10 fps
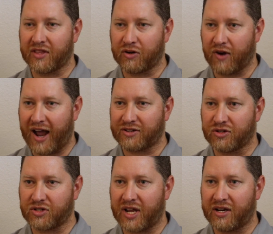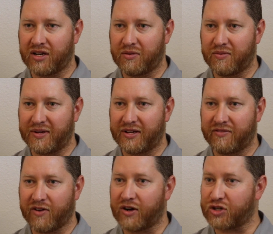the grasses tended to be
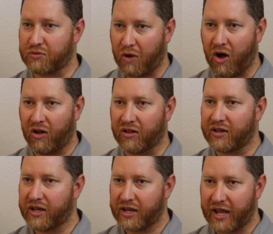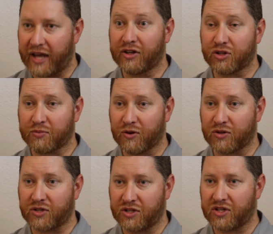very small and
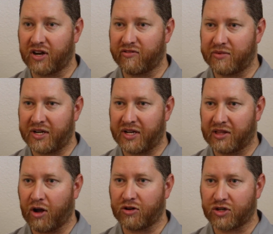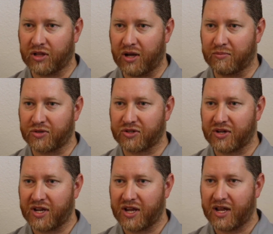dispersed instead of being in large clumps.
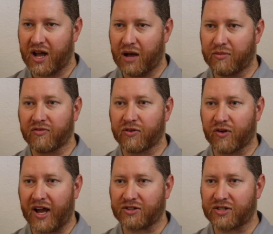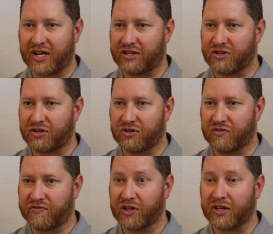Uh, buffalo grass tends to fill